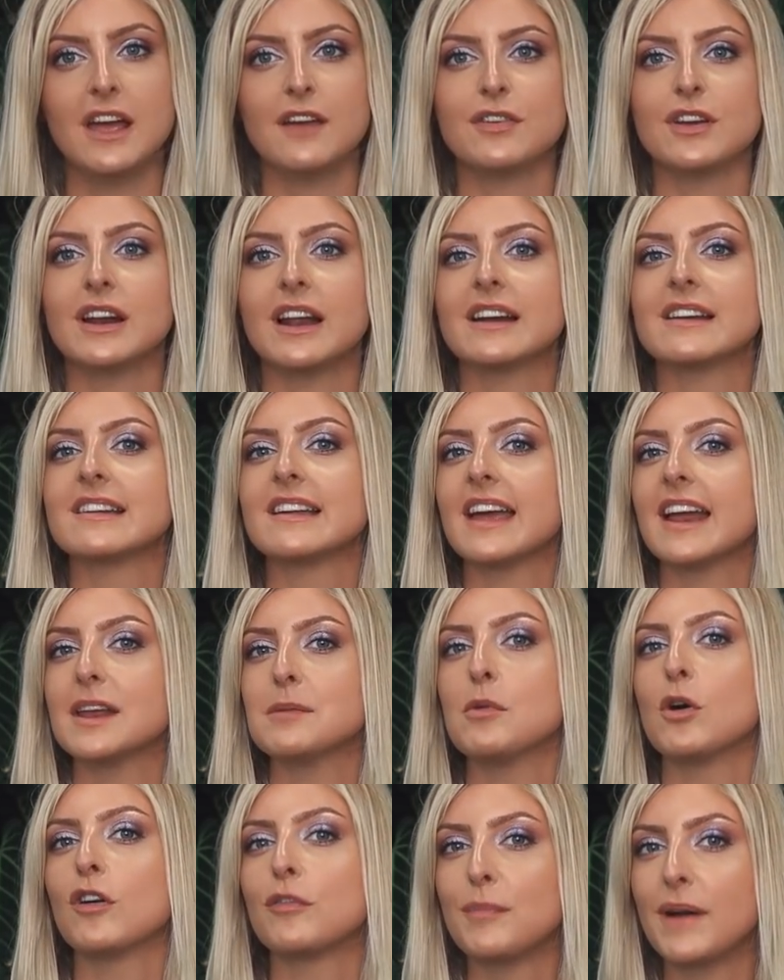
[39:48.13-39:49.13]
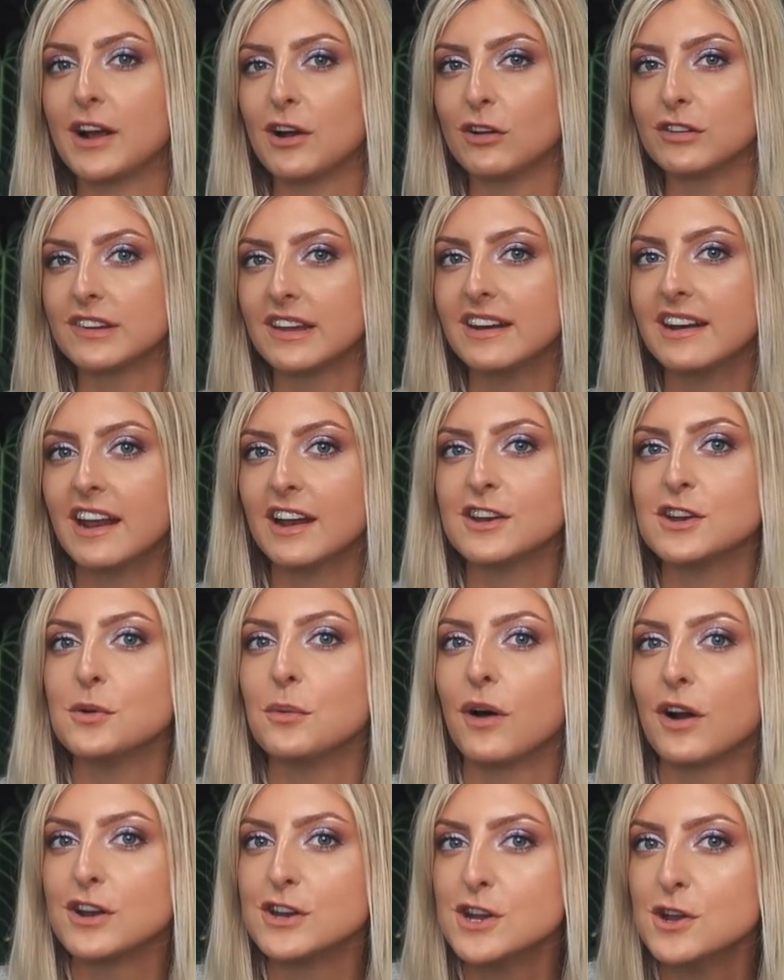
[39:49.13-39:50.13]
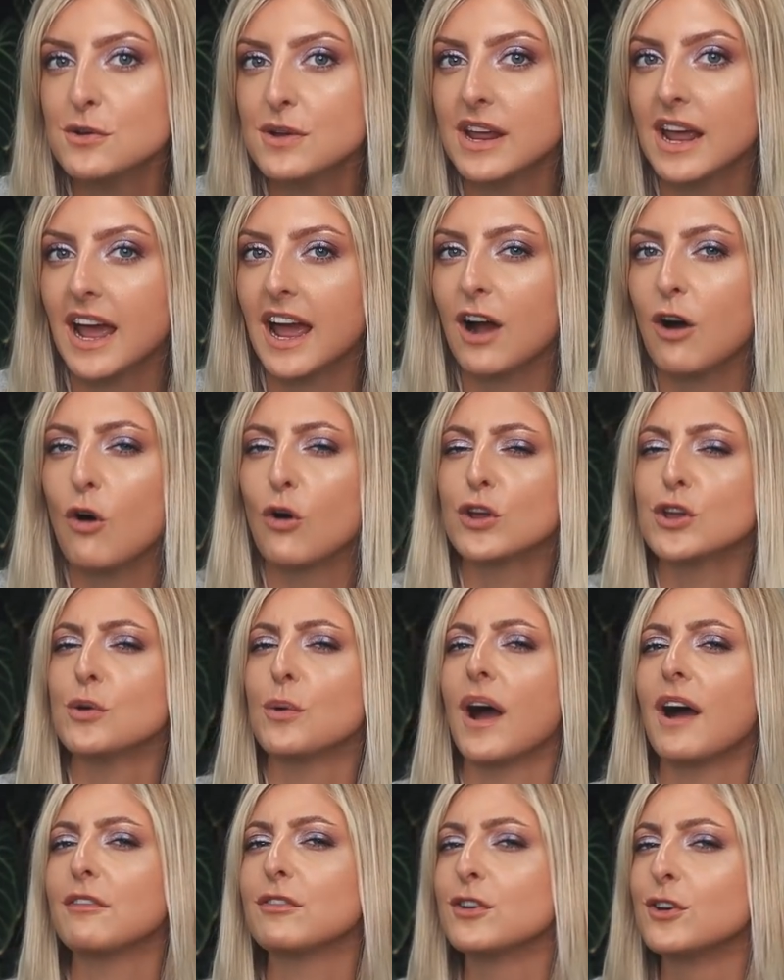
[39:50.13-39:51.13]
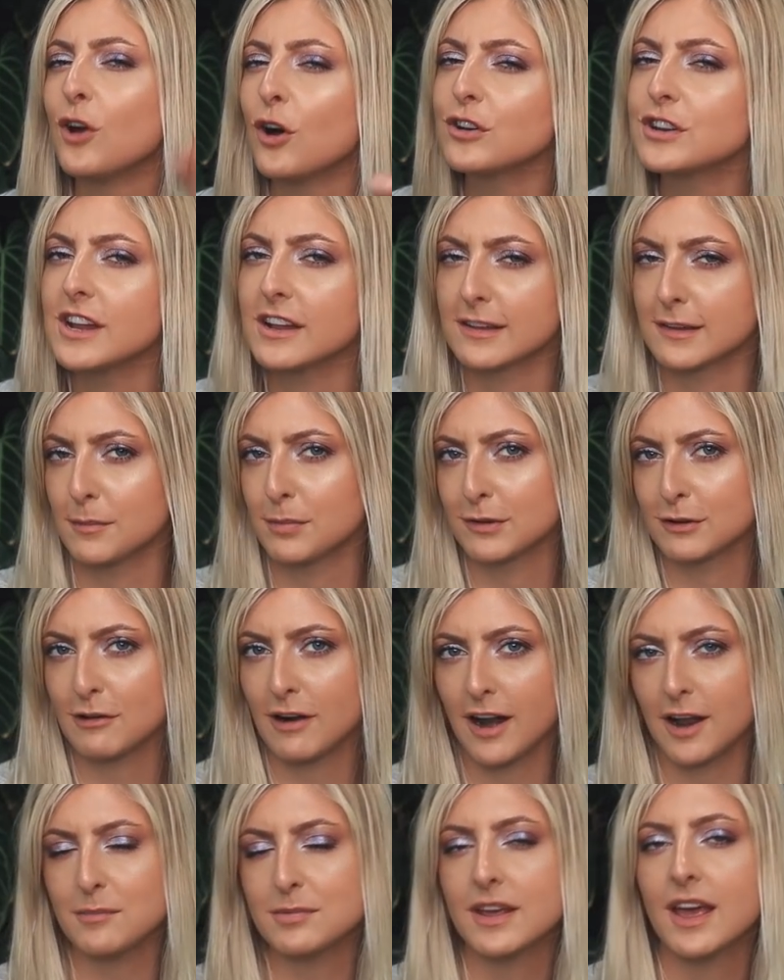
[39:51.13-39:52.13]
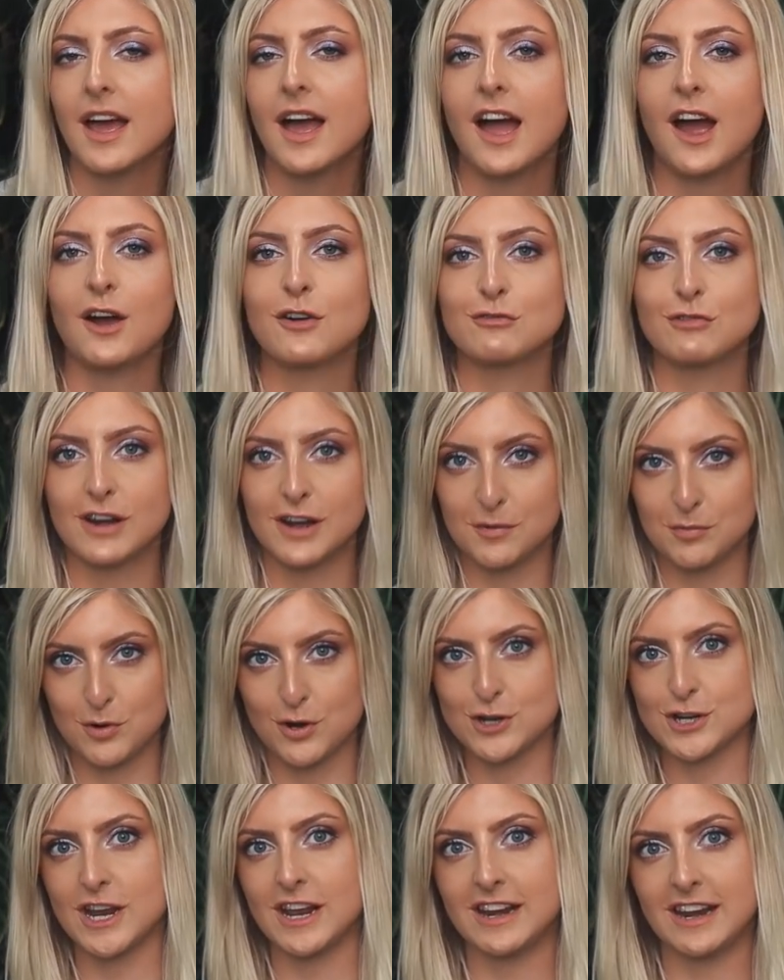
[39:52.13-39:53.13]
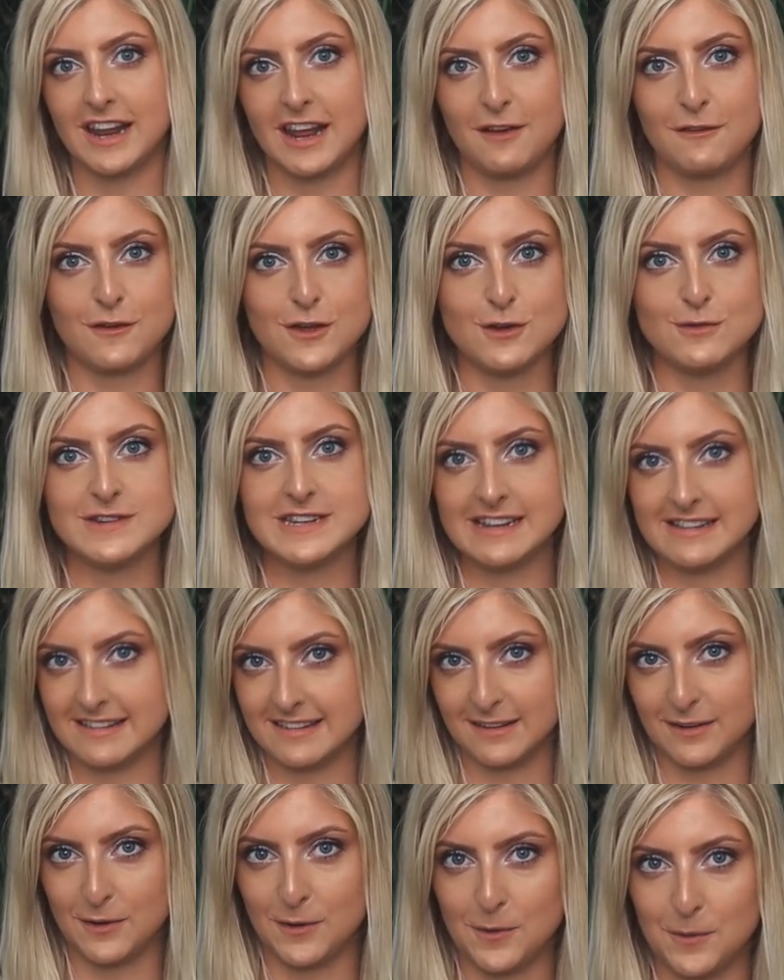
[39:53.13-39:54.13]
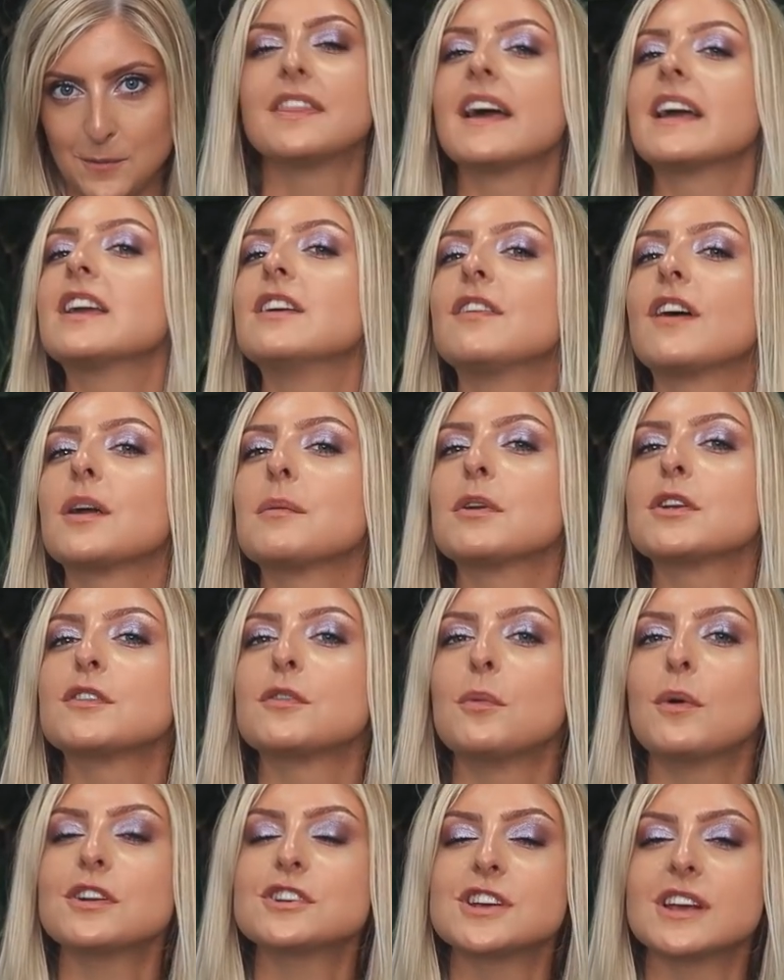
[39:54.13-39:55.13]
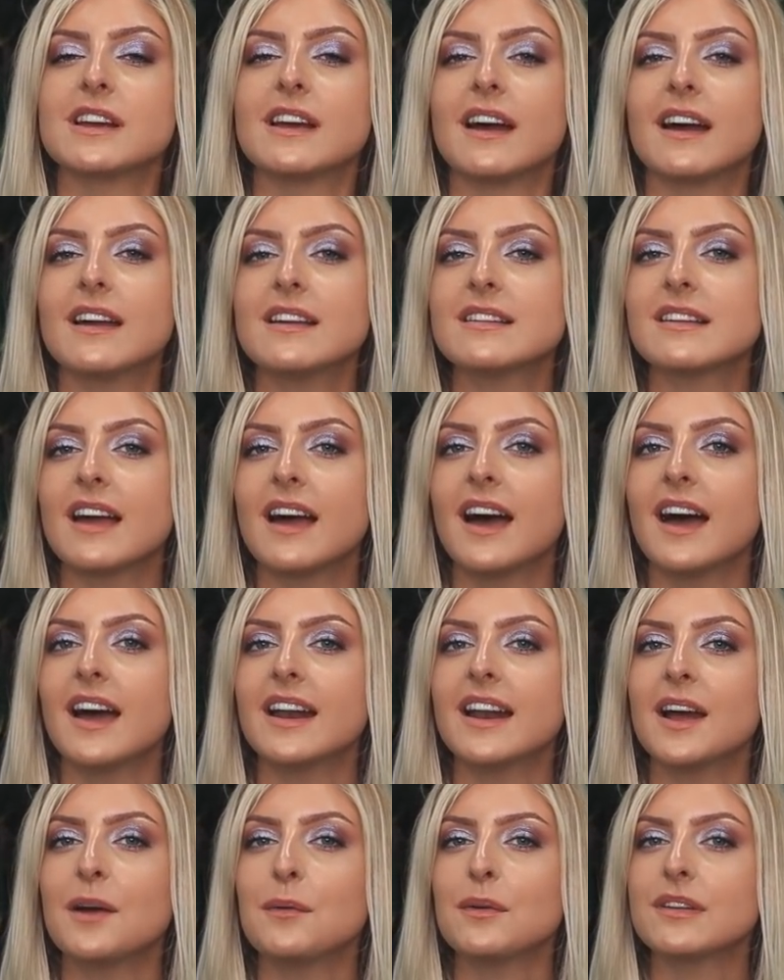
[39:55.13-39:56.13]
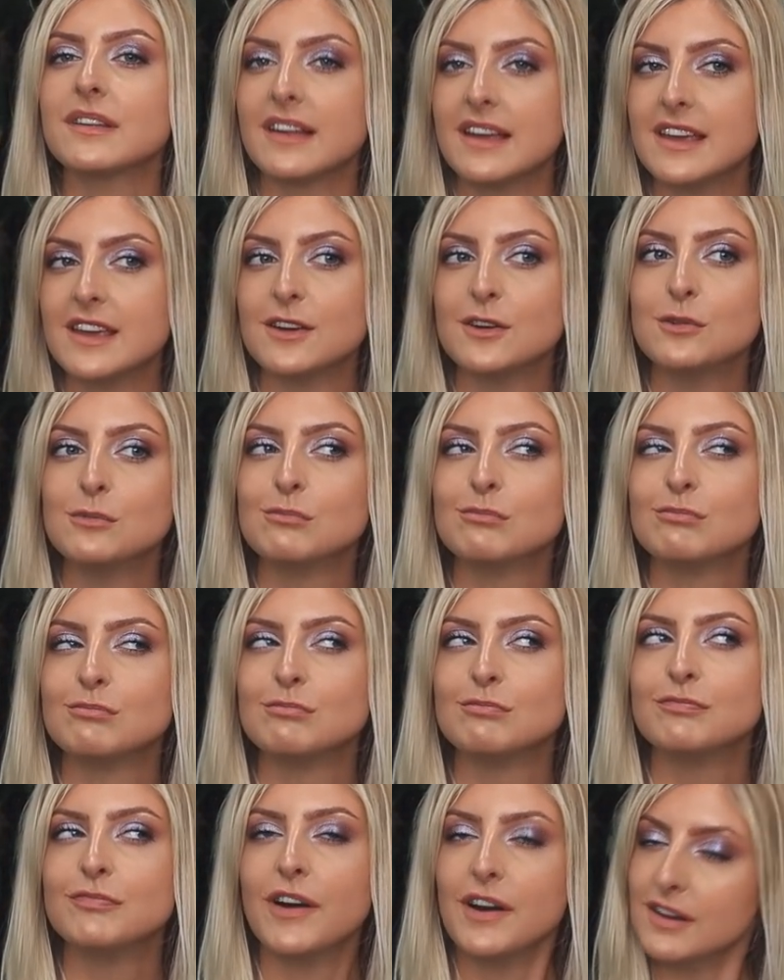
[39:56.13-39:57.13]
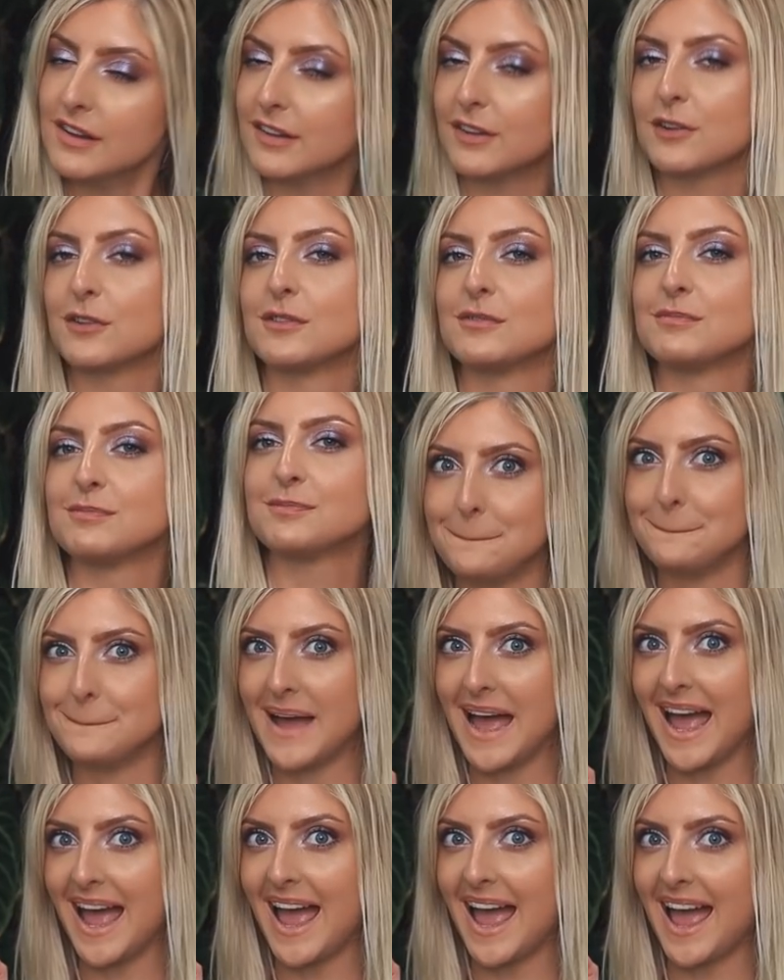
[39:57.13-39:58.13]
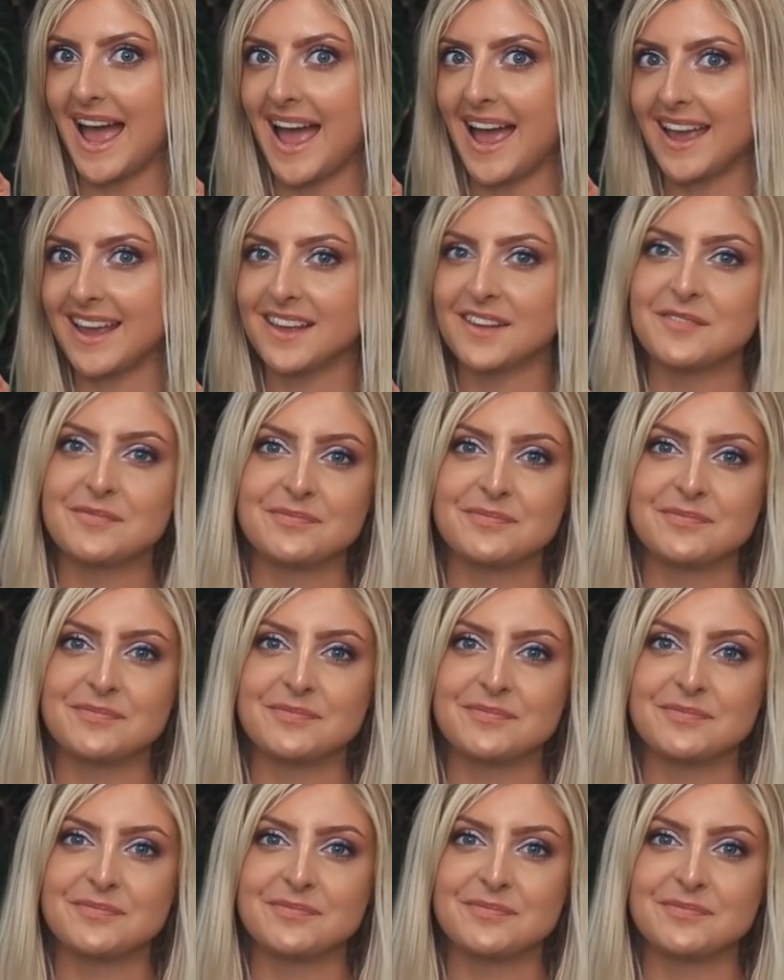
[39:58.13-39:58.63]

If you'd like to see any more of my content and you are new here or you have not yet subscribed, I'd really appreciate it if you did so. Thank you very much for watching, guys, and I will see you very soon. Bye.